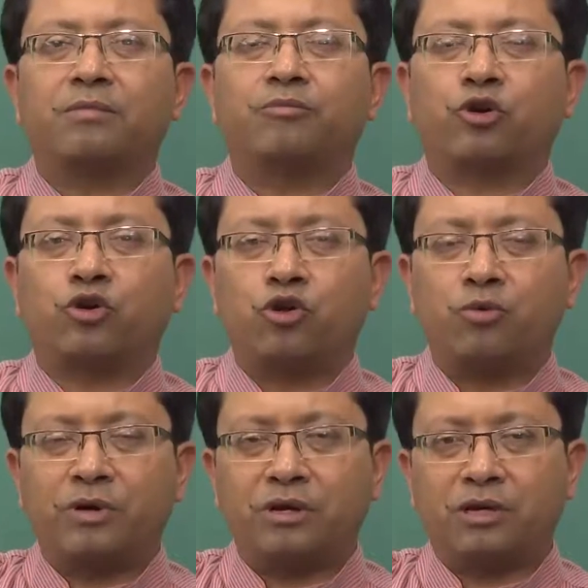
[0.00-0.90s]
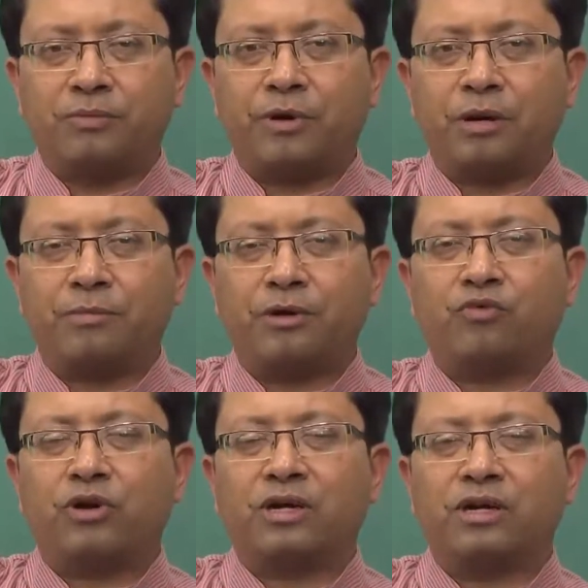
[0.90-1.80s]
procurement department,
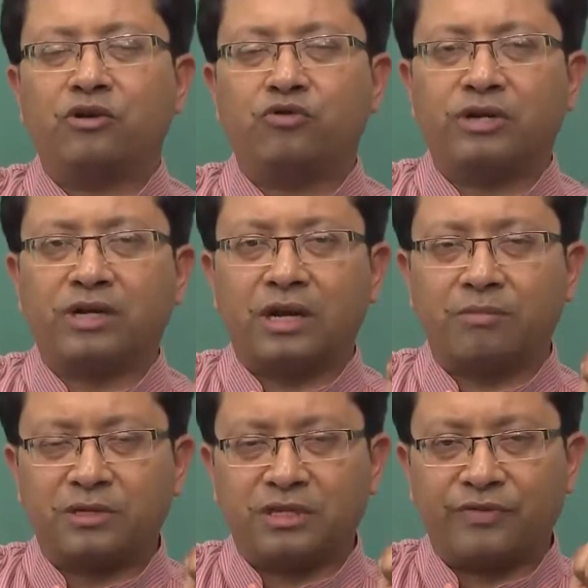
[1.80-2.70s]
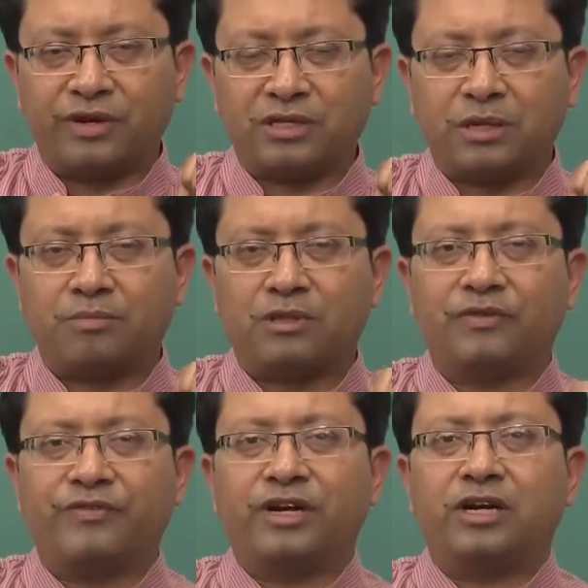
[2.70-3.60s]
one unit can be say for example
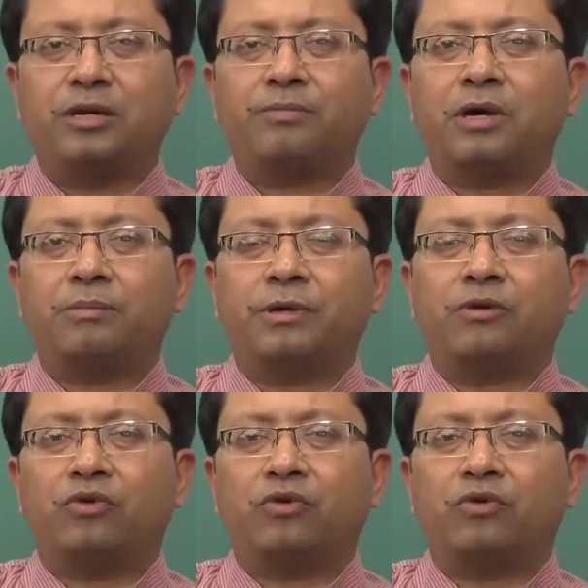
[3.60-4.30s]
the vendor department,